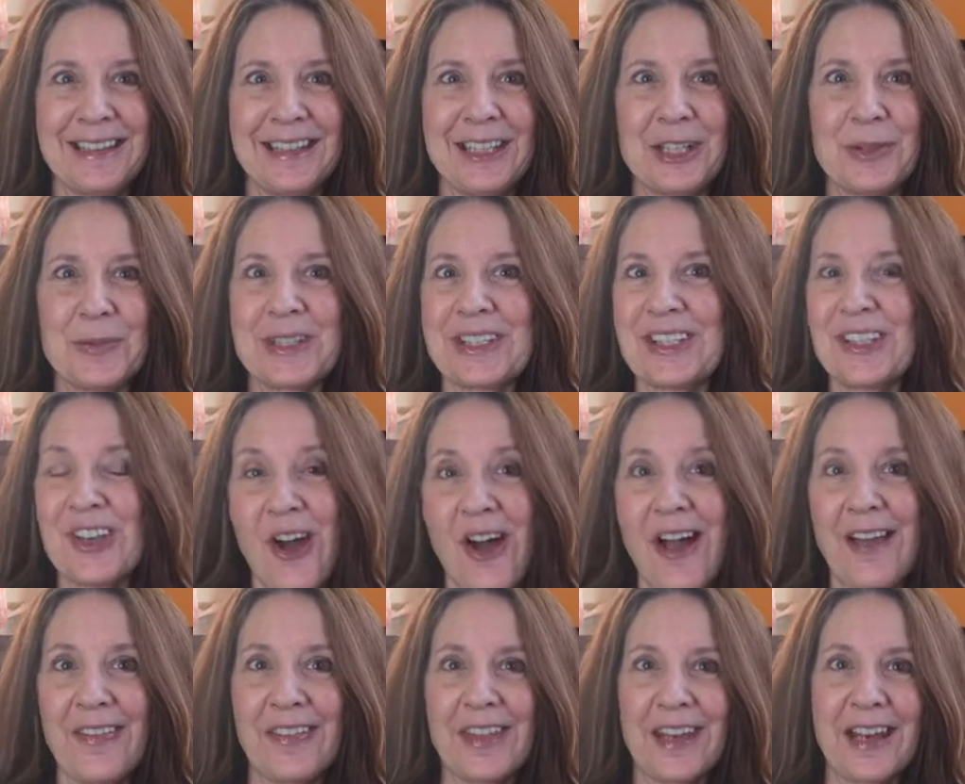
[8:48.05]
It was
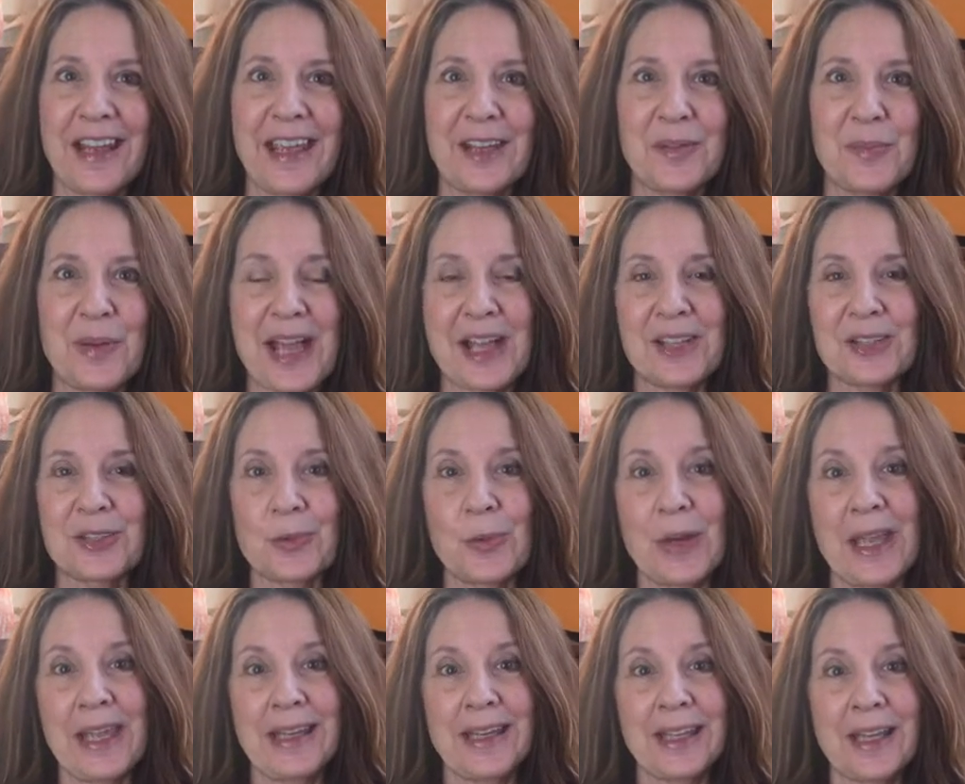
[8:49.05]
not that I had passed
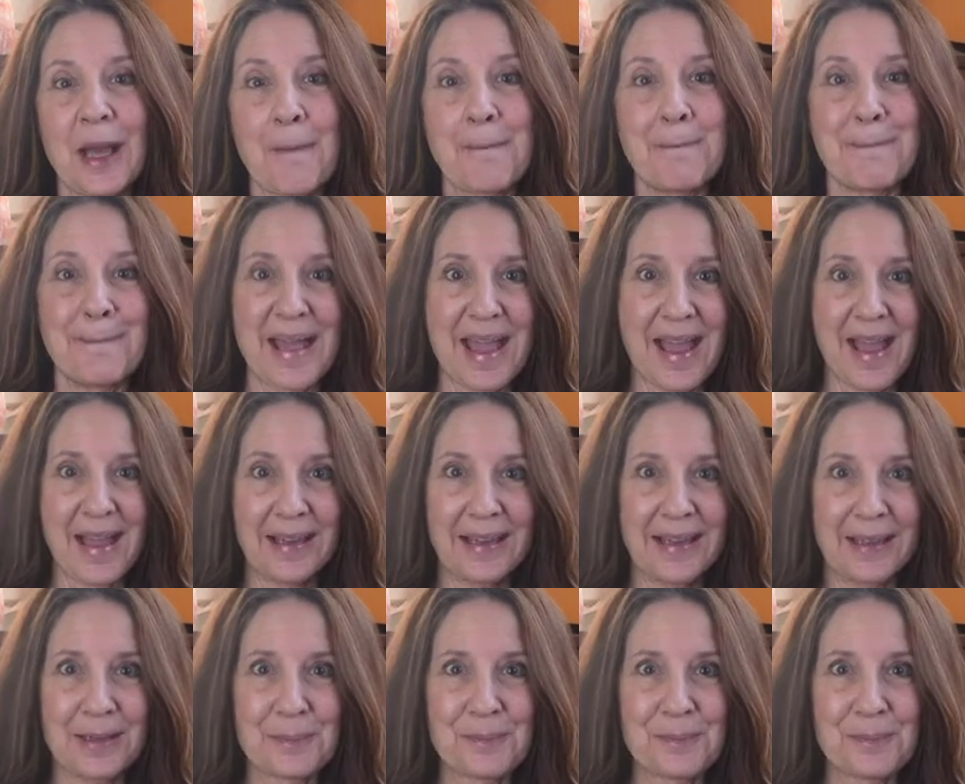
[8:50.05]
away and come back.